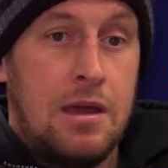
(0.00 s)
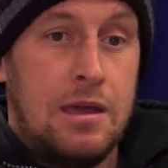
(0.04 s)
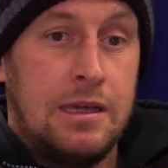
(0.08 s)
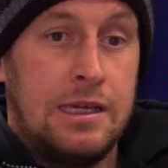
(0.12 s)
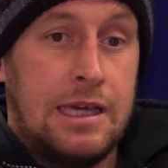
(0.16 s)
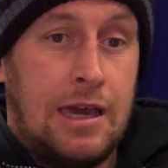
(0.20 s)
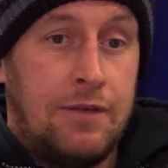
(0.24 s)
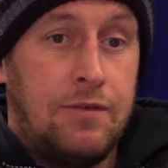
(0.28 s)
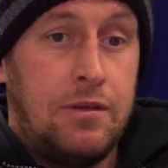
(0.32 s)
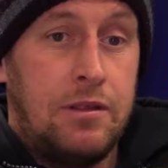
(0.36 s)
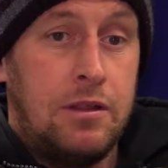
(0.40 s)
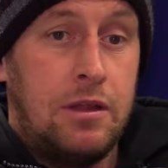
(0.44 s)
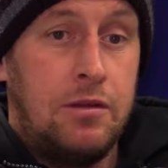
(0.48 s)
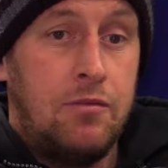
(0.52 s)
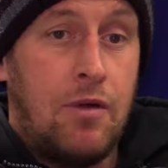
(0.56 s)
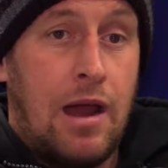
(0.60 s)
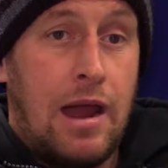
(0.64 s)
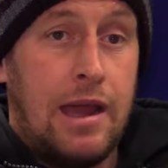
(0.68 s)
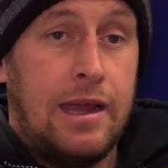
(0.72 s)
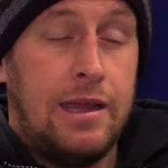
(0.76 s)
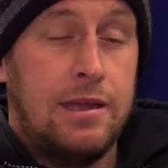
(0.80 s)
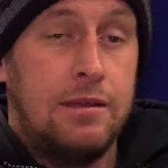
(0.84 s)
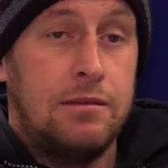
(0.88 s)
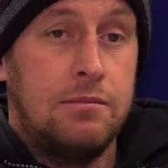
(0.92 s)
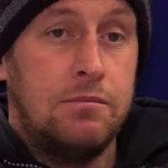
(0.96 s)
Given the
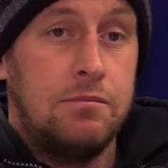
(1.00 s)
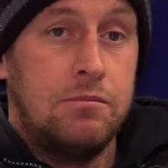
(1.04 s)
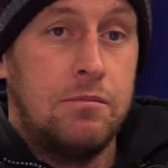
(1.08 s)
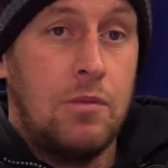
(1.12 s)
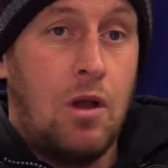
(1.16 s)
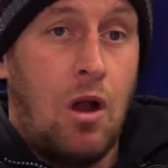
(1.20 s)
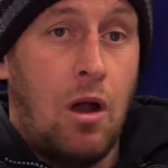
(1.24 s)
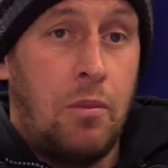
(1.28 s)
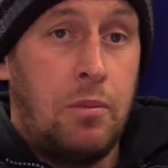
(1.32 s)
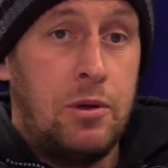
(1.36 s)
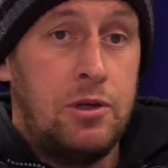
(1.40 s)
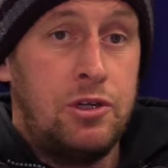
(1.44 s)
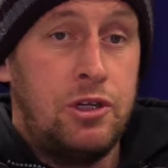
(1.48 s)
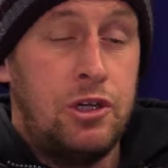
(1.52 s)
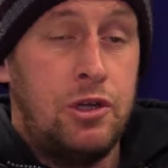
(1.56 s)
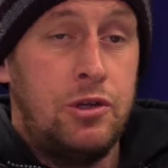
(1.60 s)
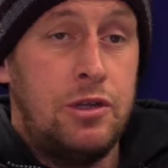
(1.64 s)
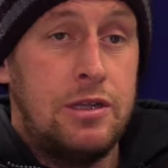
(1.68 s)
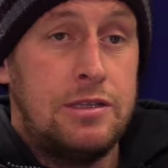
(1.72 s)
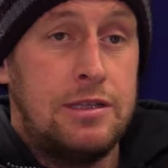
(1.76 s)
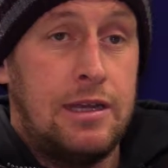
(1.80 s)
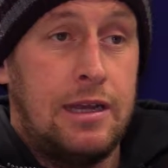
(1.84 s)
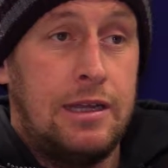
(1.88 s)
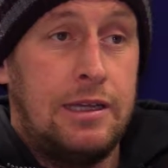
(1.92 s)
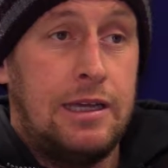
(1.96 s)
right
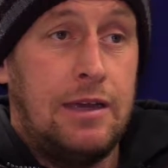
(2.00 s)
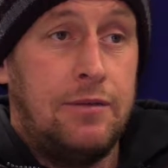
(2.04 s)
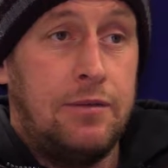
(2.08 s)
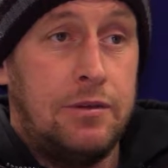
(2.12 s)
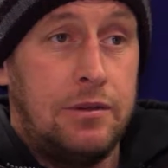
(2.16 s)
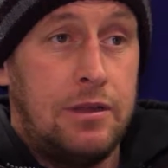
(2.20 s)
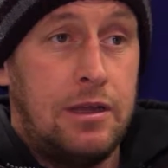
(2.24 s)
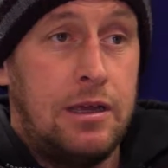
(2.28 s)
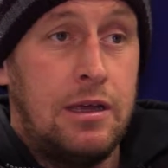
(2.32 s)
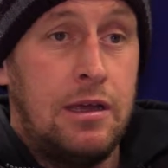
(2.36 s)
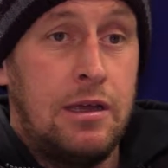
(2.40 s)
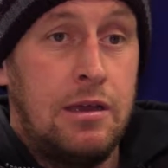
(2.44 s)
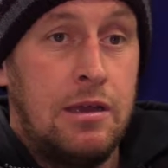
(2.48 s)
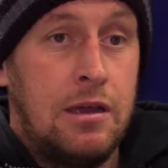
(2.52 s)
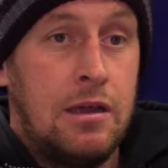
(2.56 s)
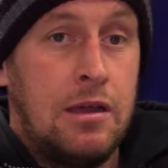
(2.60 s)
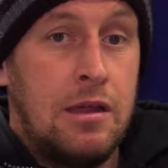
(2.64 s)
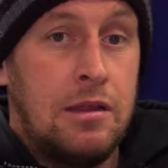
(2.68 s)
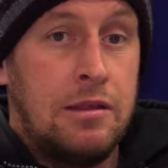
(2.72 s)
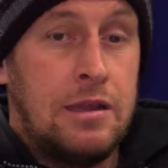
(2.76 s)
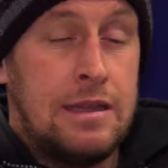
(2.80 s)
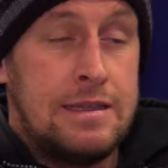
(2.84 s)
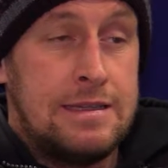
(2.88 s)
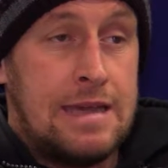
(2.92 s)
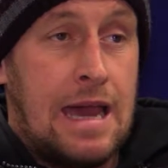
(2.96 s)
opportunity and given
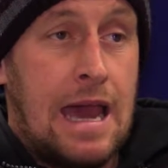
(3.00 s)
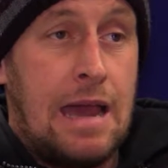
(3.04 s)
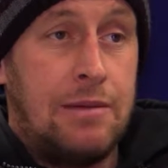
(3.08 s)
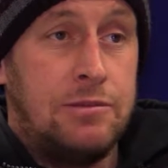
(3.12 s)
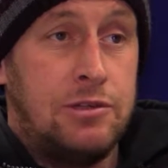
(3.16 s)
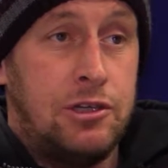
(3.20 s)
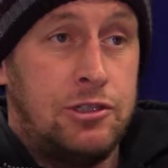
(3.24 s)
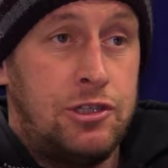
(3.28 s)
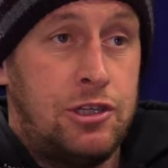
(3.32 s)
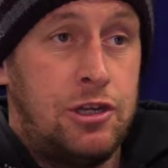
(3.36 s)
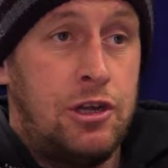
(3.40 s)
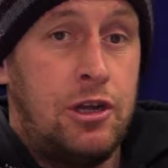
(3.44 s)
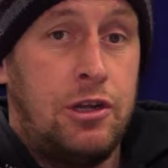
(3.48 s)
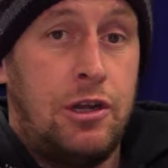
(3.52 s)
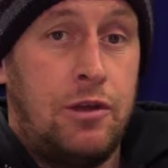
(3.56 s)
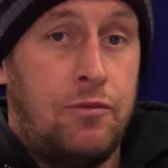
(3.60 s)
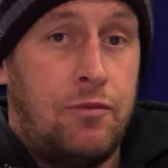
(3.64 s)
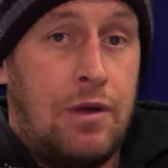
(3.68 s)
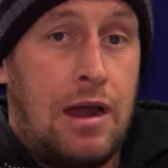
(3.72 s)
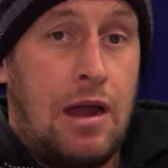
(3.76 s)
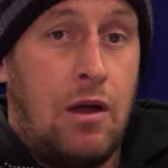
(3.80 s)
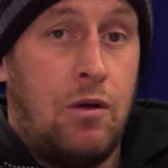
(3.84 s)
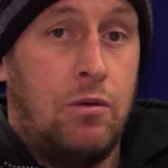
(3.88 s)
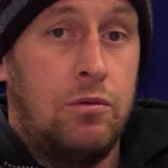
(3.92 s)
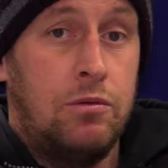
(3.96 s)
the time to turn it
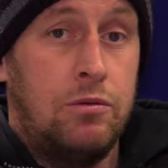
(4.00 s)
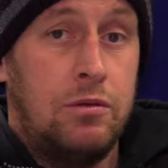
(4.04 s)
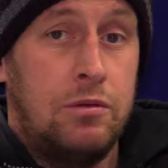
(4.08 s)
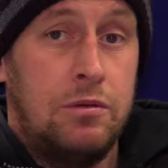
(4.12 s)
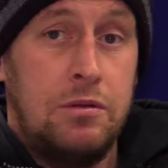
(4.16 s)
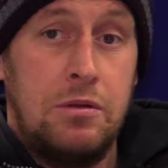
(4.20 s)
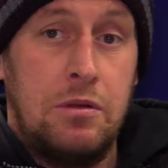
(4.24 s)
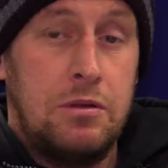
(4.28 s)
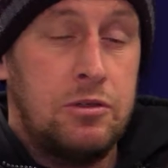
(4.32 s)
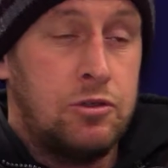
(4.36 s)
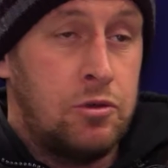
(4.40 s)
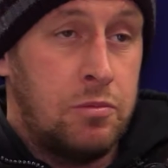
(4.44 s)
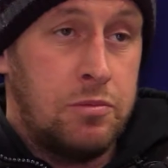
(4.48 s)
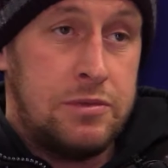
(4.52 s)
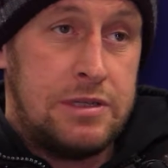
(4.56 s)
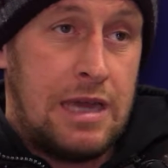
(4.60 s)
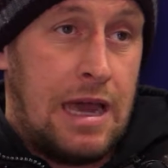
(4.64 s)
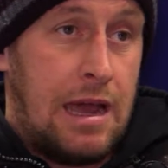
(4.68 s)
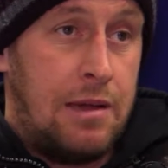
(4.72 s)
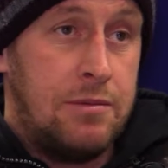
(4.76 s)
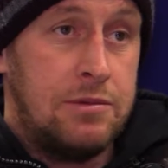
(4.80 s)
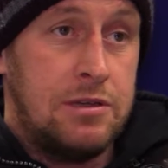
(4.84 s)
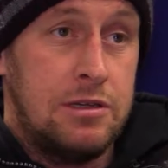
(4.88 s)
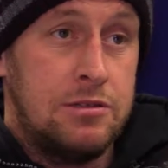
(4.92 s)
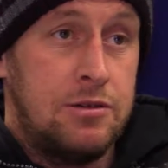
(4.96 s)
round,
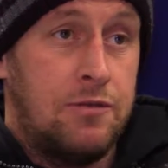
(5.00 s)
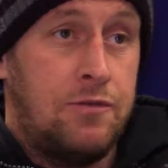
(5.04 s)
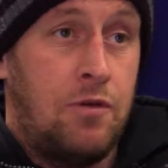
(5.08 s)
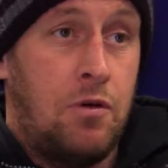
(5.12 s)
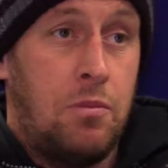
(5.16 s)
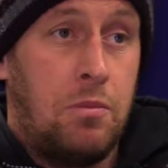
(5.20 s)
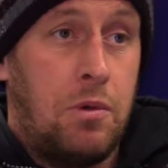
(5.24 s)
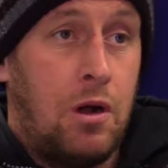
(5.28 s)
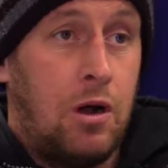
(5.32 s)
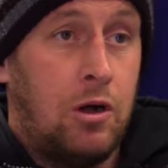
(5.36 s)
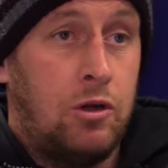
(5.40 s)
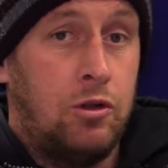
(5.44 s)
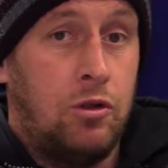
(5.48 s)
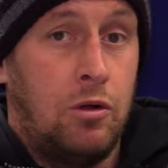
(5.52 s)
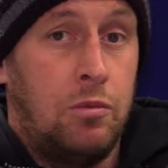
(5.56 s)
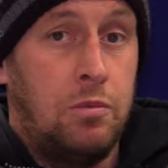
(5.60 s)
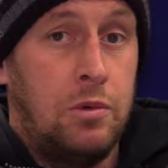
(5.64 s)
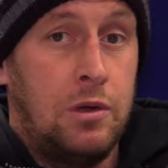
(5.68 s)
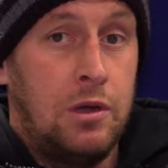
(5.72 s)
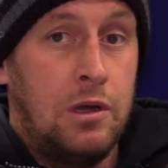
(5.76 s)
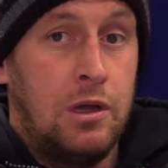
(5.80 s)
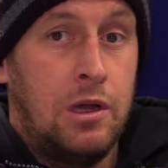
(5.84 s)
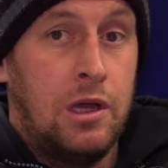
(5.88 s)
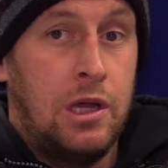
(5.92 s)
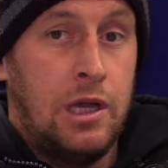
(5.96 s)
sometimes as a football club,
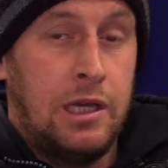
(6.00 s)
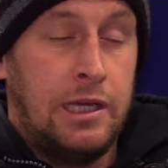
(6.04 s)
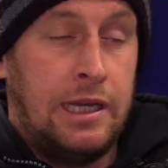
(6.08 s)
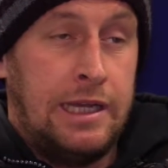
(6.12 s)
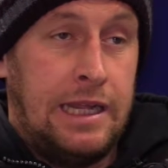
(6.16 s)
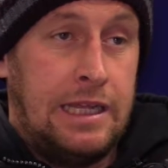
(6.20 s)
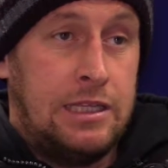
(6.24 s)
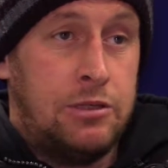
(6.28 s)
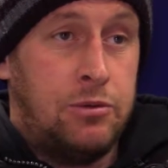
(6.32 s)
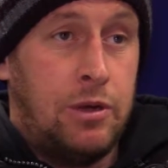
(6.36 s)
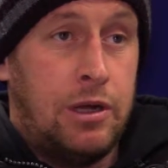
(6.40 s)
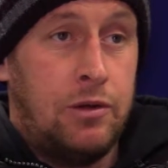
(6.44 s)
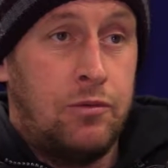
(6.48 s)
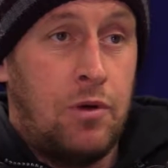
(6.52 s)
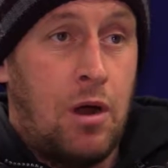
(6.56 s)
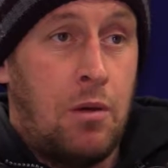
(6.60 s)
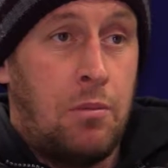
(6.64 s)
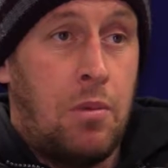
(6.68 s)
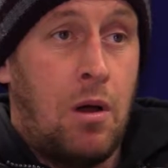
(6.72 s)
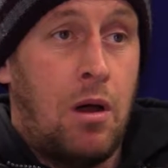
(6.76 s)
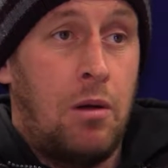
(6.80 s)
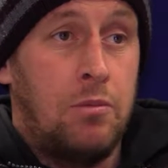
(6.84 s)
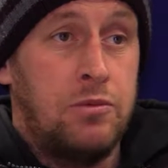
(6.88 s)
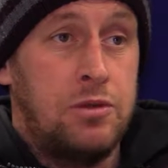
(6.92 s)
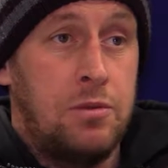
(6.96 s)
you need to hit rock
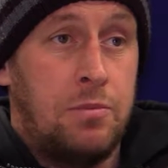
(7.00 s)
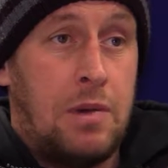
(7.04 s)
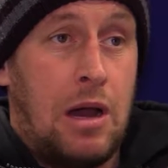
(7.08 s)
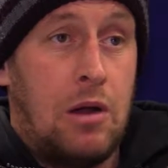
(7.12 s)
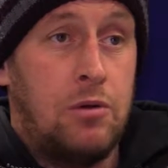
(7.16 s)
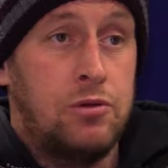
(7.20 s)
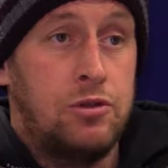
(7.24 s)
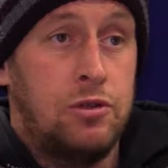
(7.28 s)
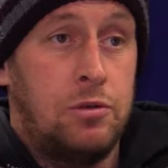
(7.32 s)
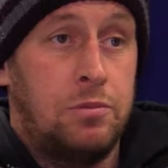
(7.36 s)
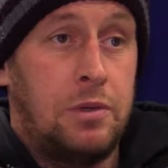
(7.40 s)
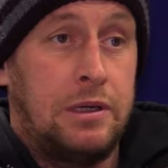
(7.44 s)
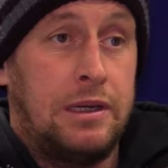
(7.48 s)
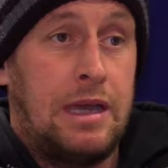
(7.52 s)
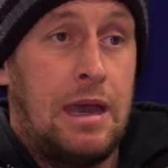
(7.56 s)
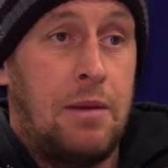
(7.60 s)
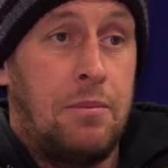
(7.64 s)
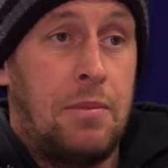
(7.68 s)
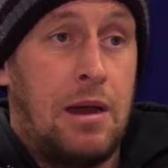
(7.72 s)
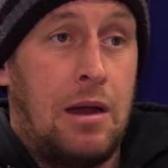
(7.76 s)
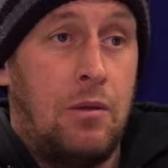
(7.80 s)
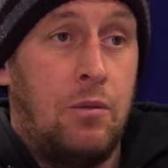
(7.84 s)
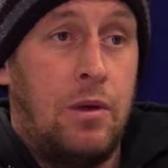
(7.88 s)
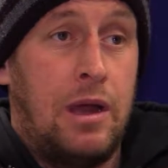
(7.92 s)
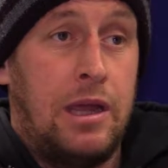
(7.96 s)
bottom to bounce up and get
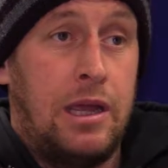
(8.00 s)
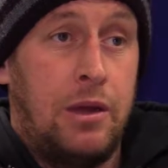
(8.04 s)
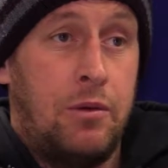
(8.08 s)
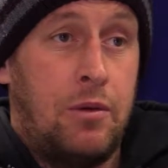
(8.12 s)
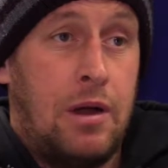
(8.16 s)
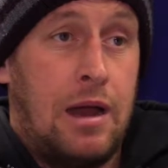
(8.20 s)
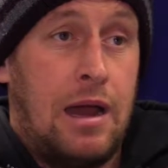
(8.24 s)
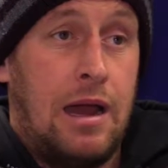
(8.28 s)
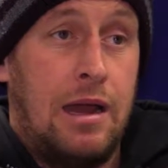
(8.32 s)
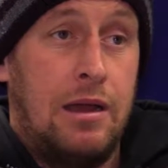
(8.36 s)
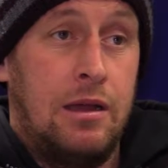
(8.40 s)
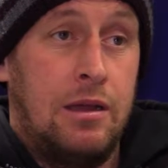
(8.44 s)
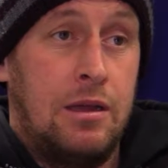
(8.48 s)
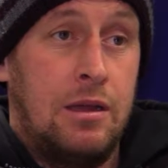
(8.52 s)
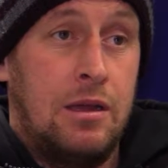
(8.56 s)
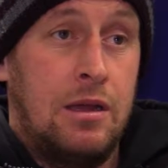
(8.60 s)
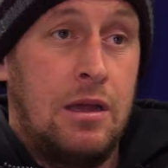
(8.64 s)
back where you are.